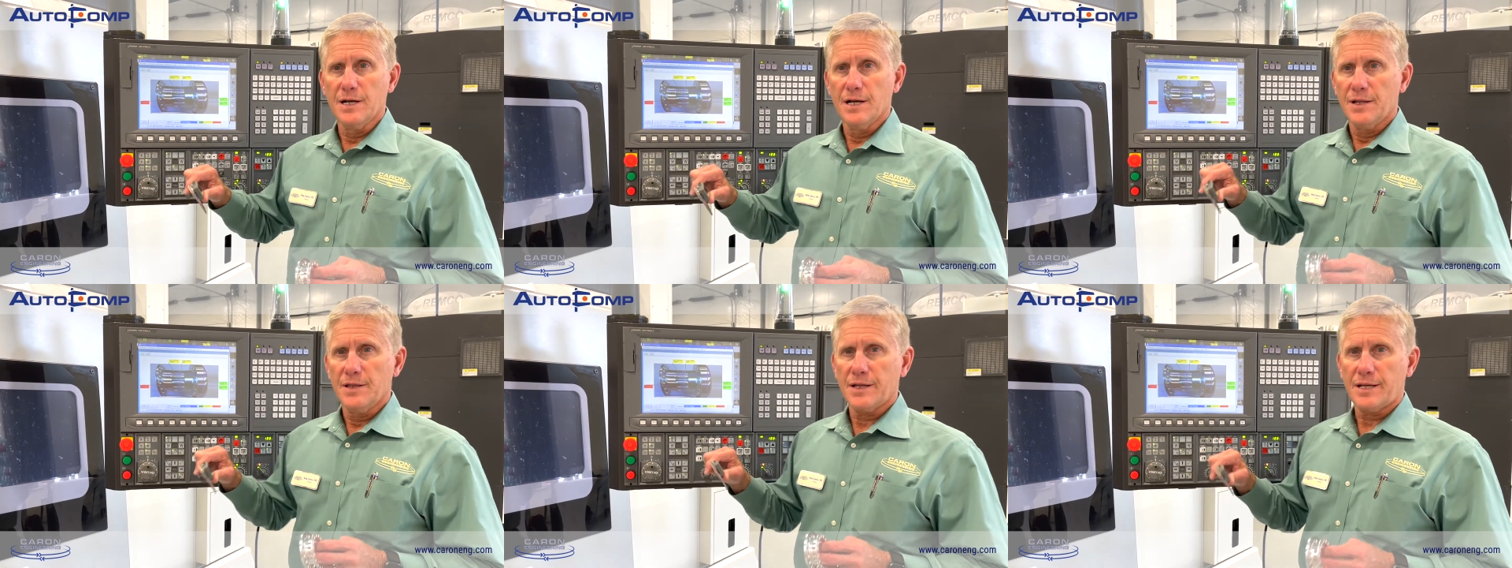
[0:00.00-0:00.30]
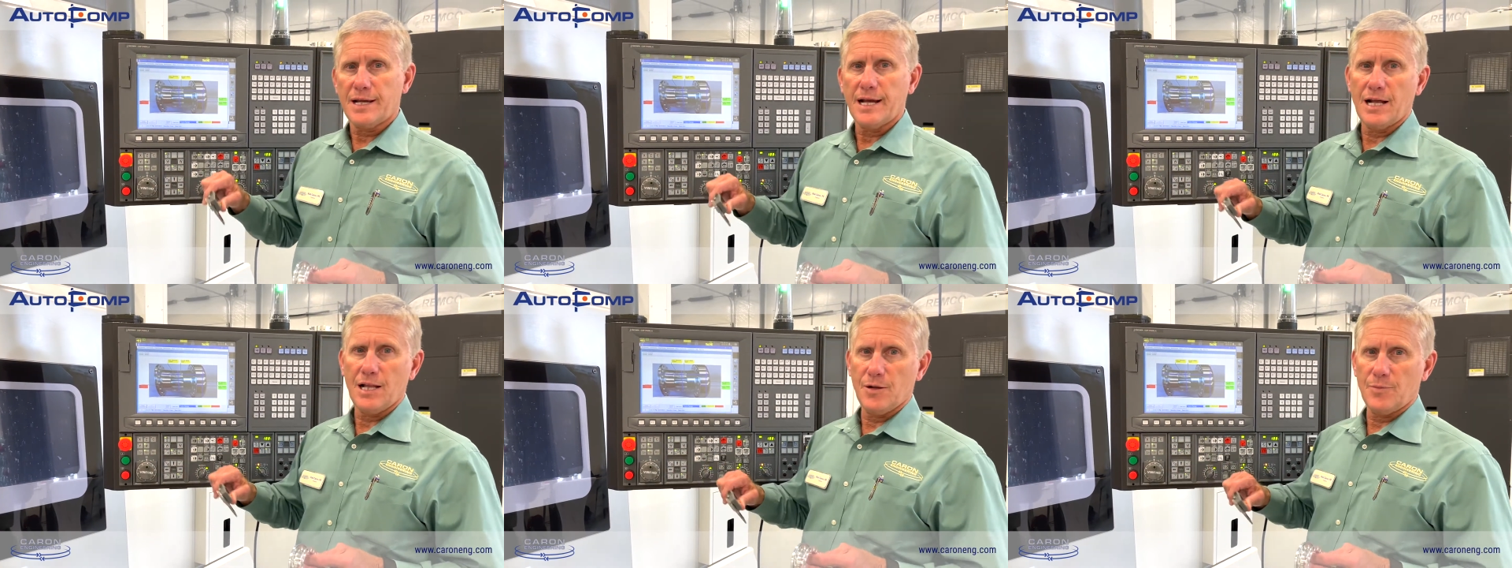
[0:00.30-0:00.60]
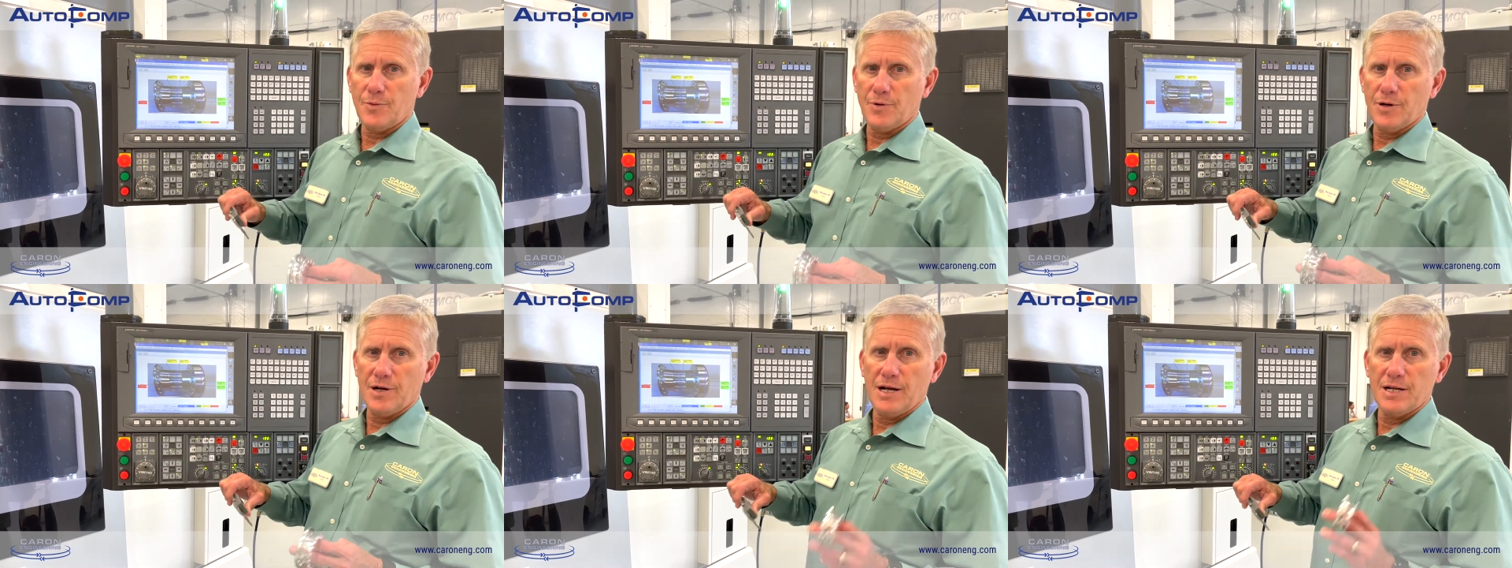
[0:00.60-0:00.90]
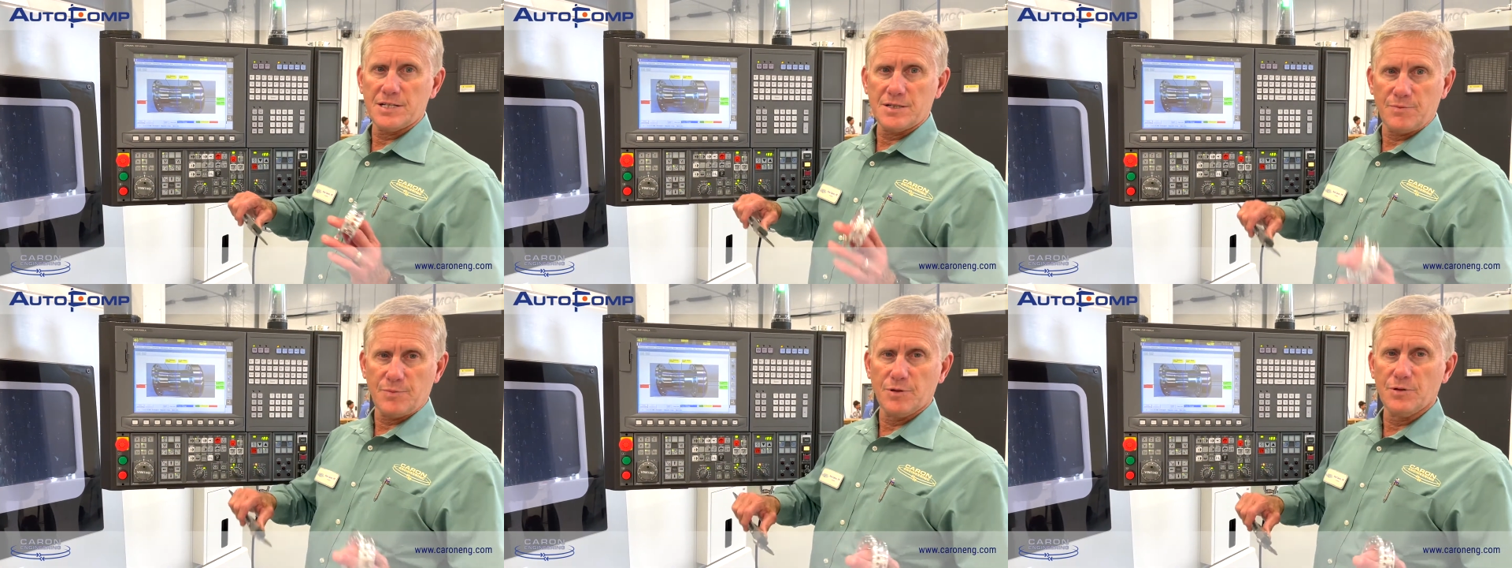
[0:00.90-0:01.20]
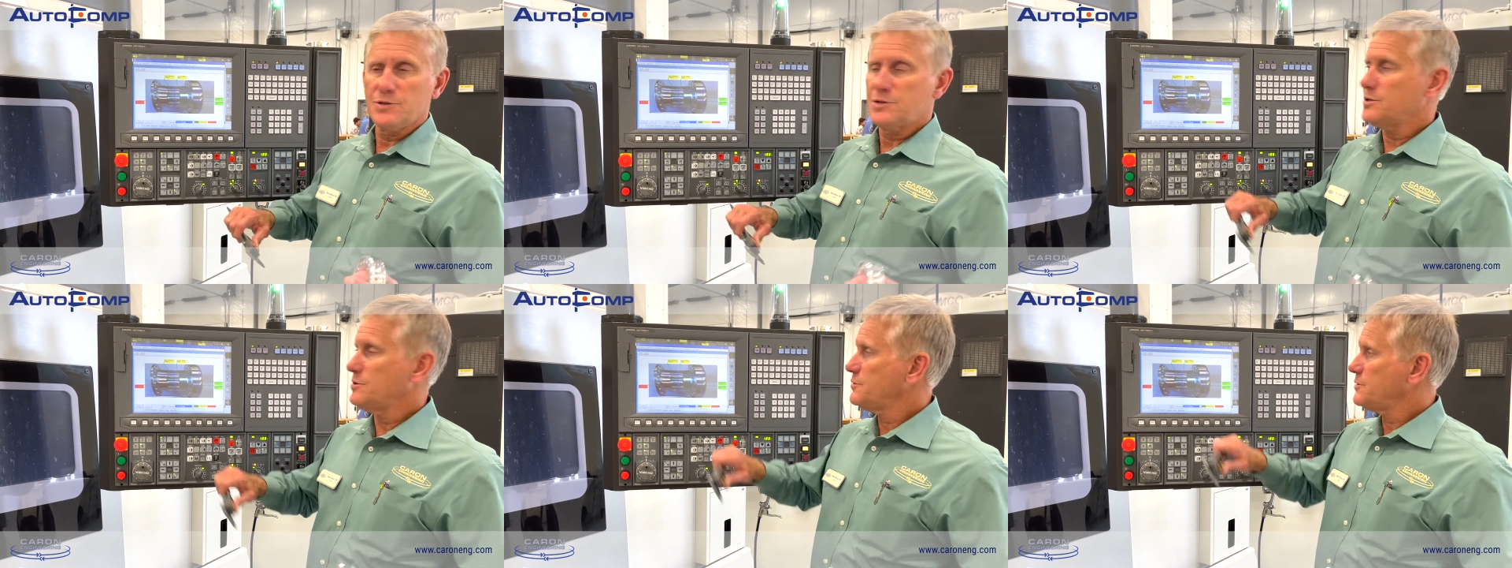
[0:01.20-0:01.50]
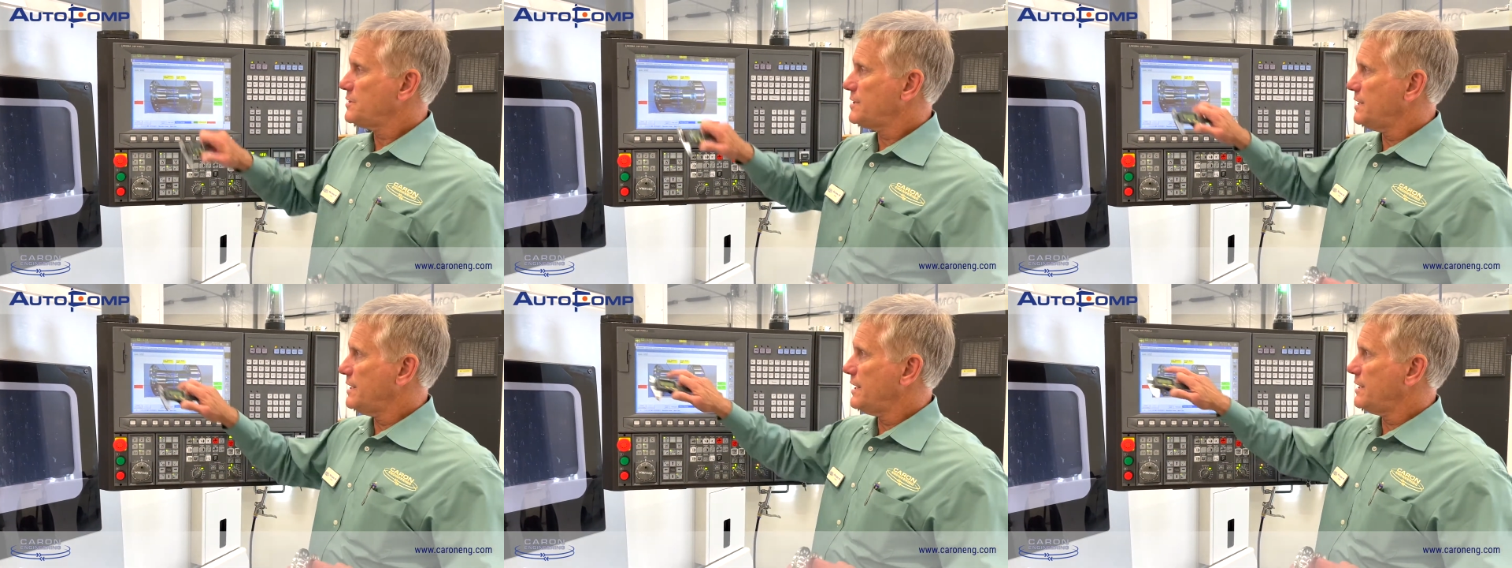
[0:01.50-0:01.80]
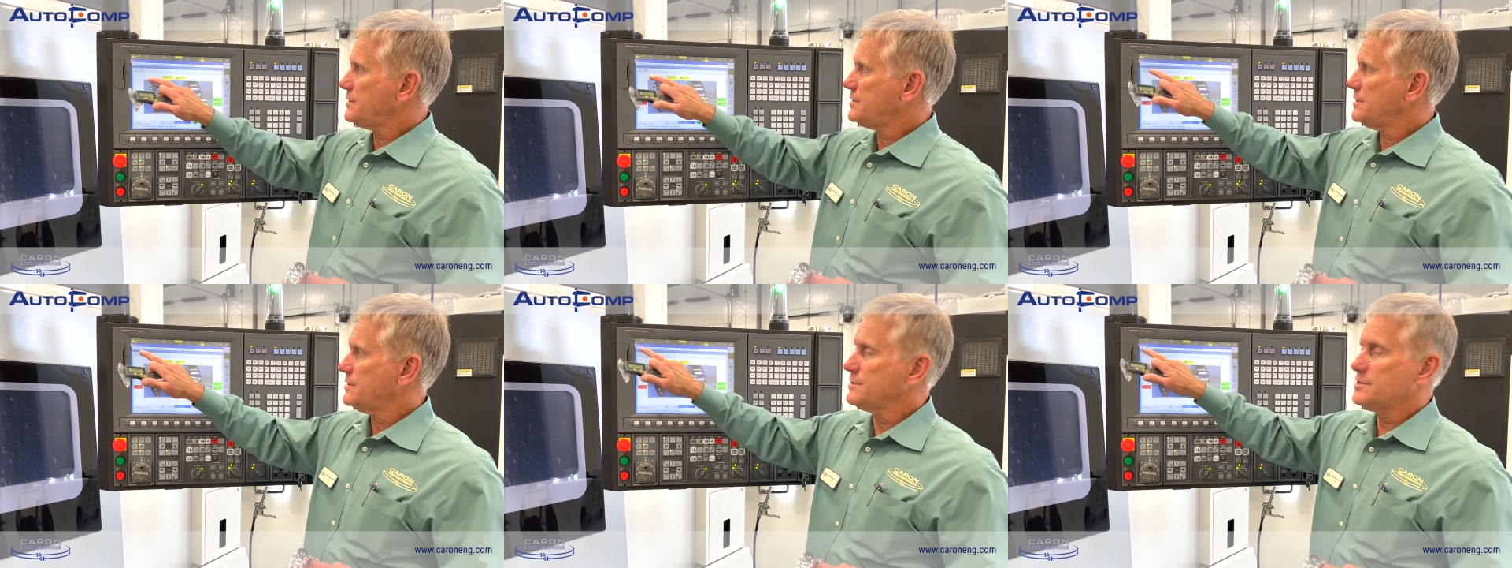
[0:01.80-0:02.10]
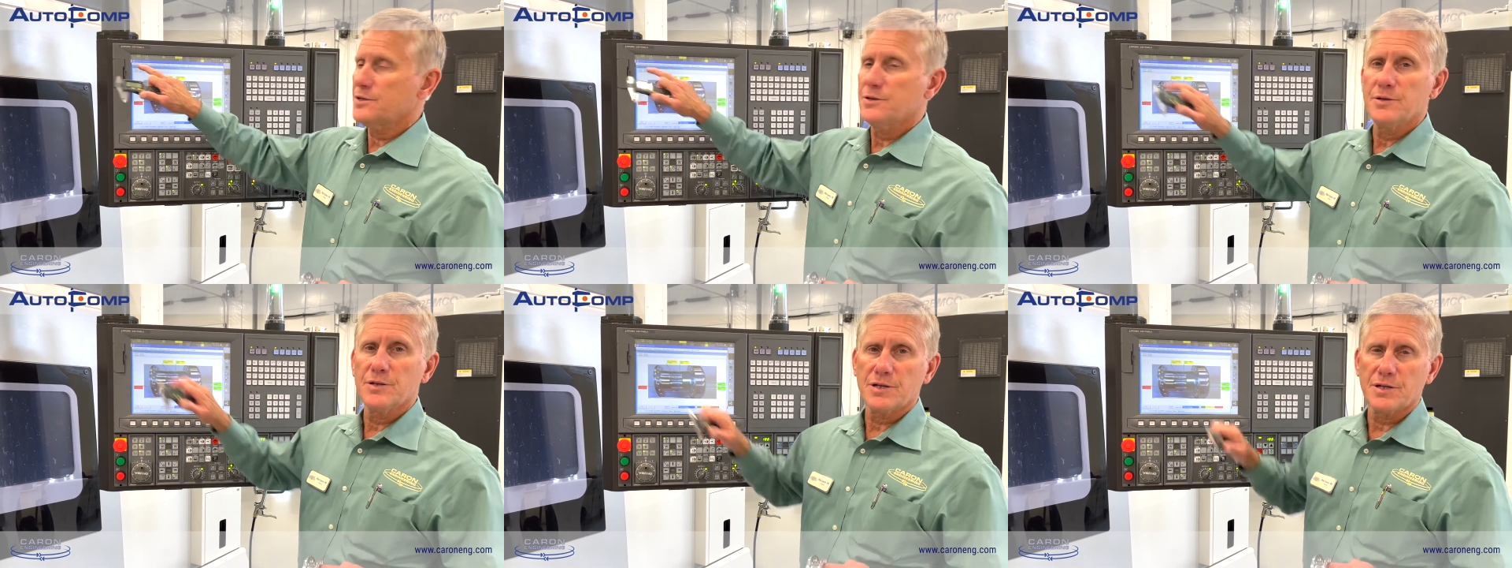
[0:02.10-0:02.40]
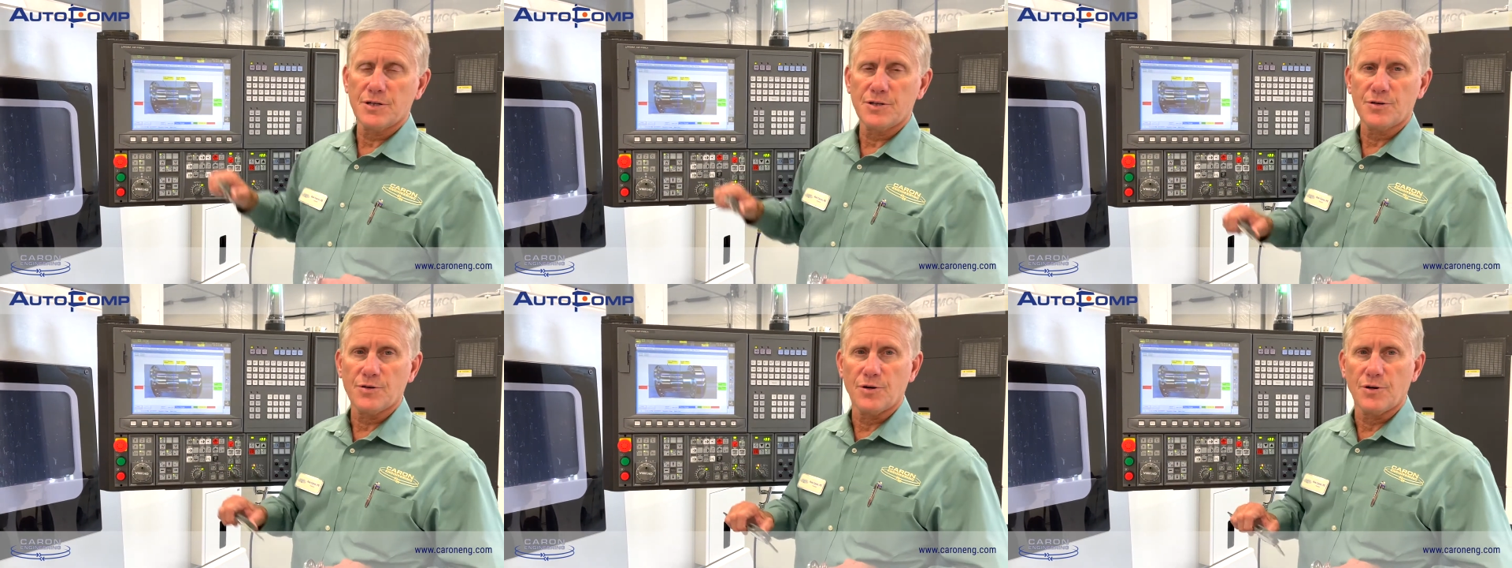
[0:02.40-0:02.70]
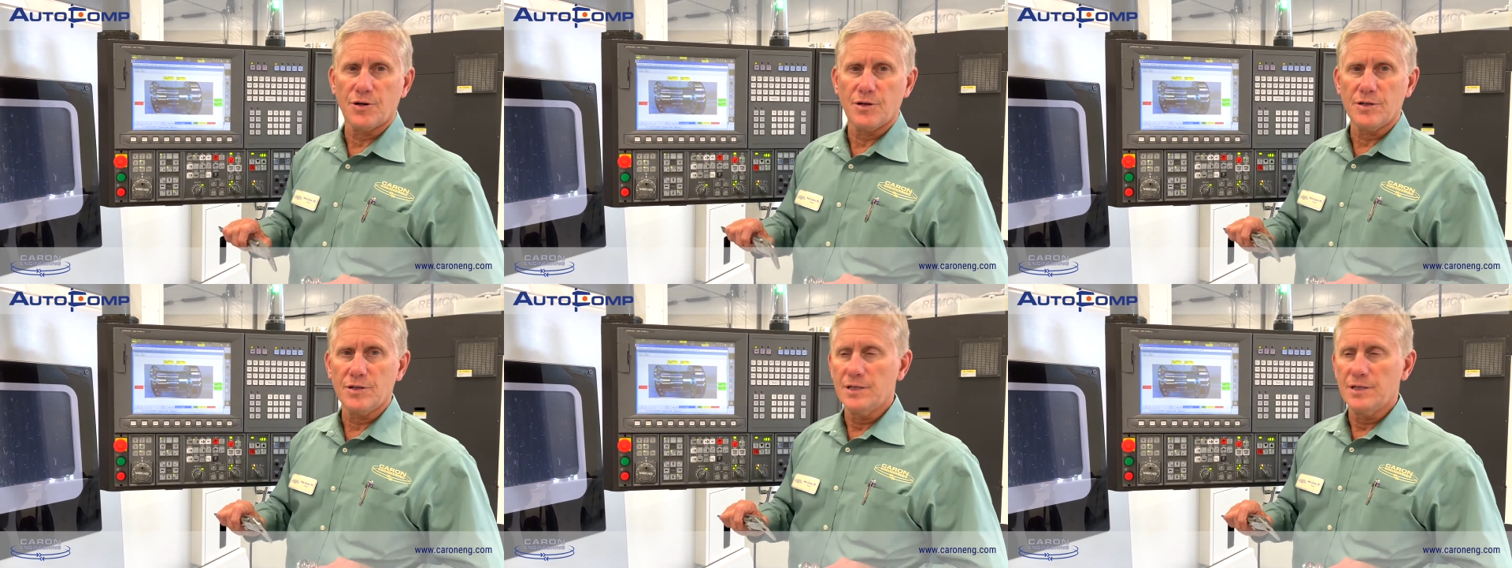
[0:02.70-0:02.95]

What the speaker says: The caliper has a Bluetooth connection to the control,